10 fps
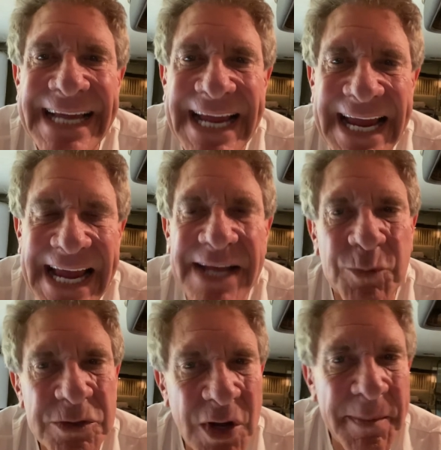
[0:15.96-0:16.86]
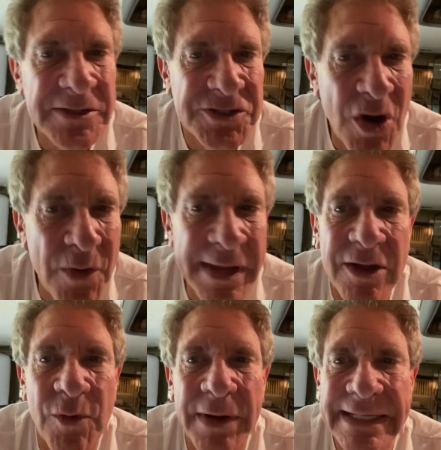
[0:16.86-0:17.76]
And we're talking about
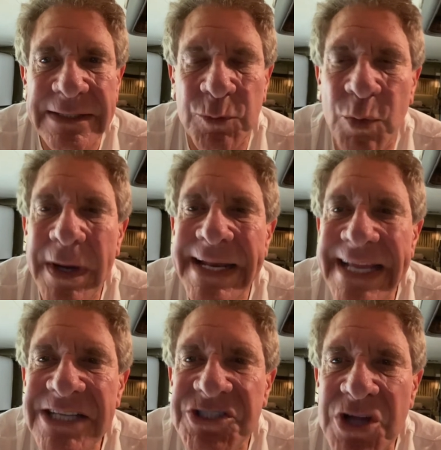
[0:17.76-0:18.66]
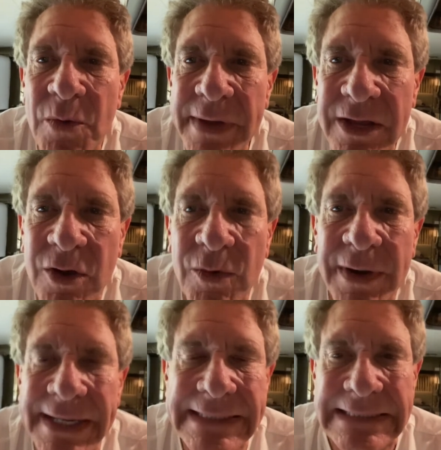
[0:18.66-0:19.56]
Dogecoin. What is
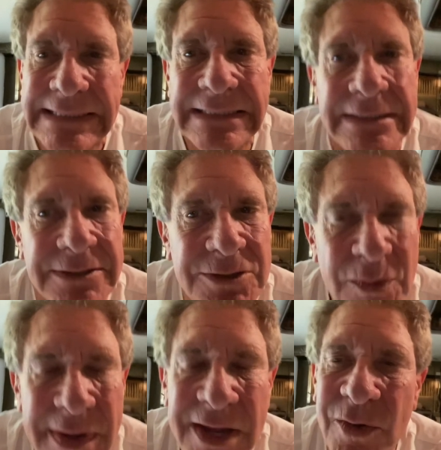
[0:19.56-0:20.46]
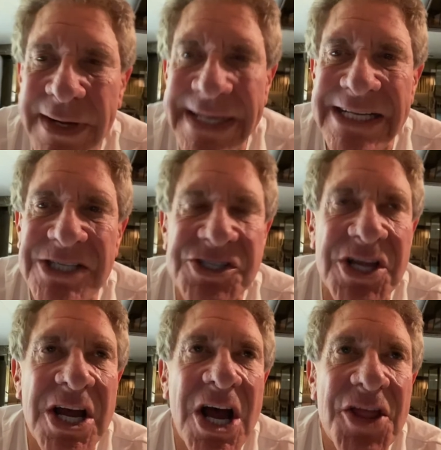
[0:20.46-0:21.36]
Dogecoin? Dogecoin is
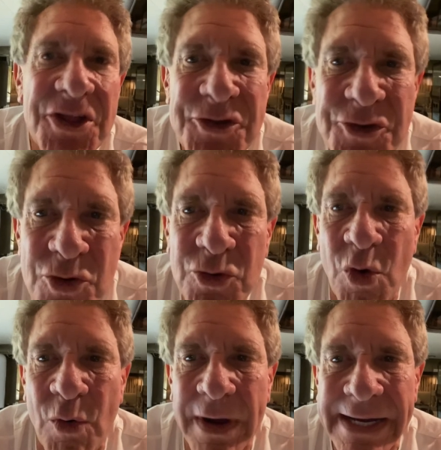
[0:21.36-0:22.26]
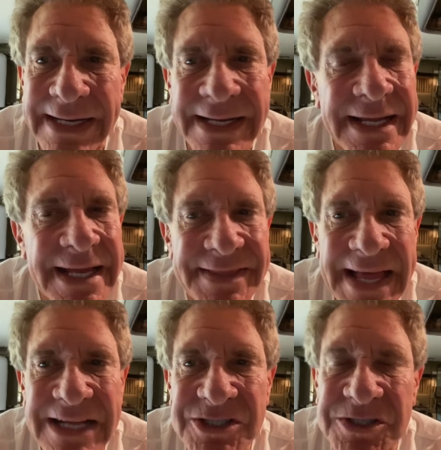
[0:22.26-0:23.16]
the new coin
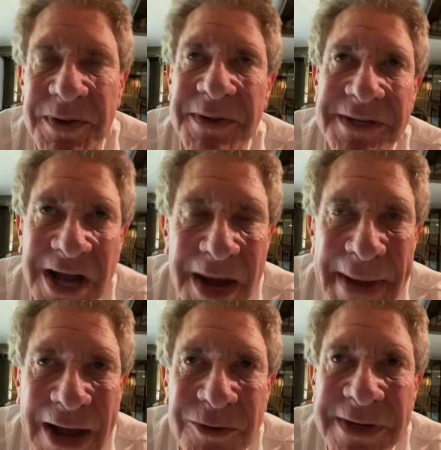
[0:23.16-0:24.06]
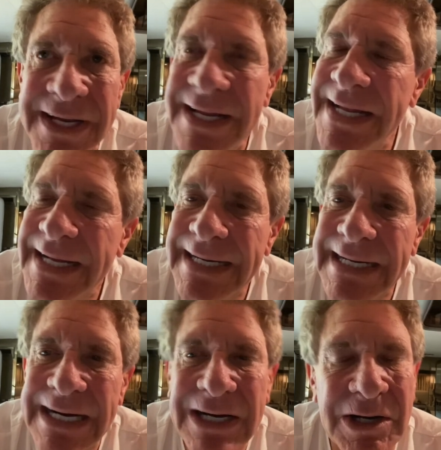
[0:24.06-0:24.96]
that has come out
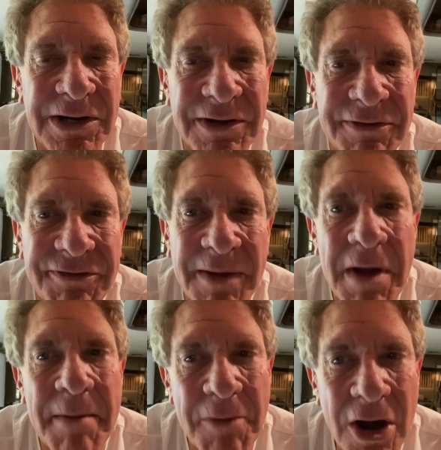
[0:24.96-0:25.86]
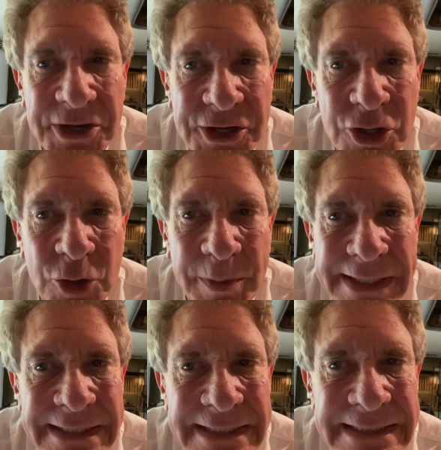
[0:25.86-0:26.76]
oh, from Mark
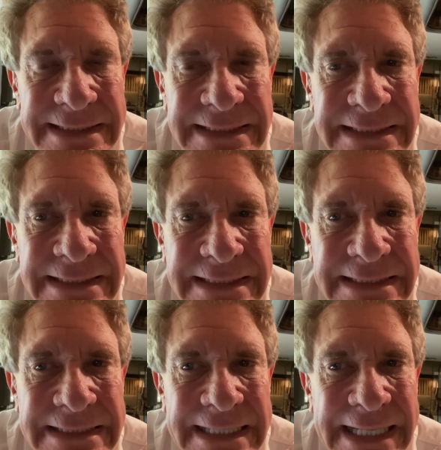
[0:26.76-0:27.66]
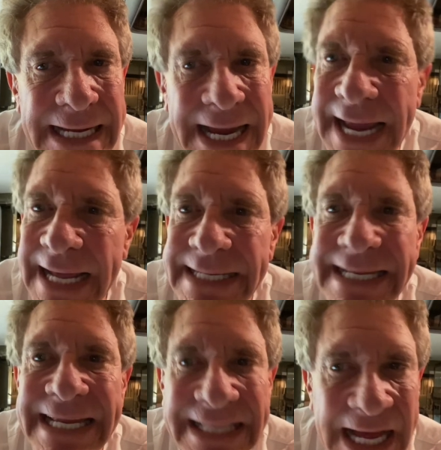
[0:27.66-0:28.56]
Cuban and
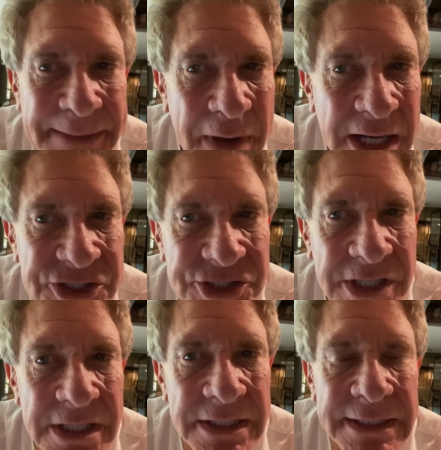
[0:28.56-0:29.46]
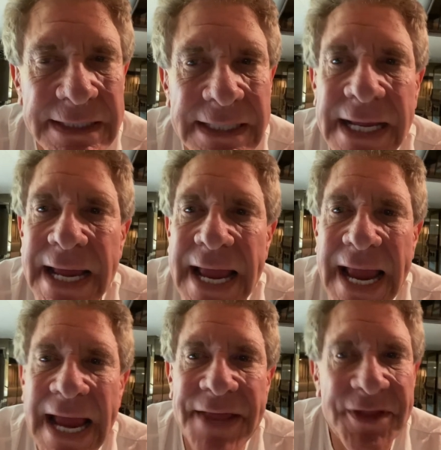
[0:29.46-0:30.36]
Elon Musk.
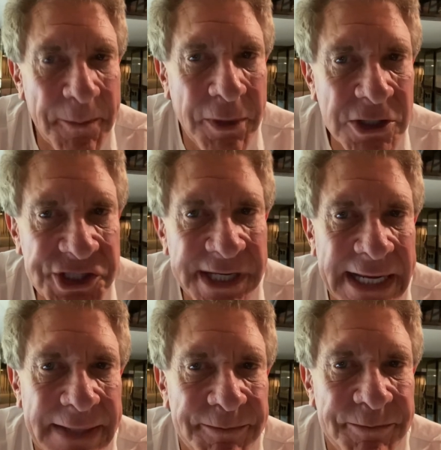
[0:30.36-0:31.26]
And they're pushing it.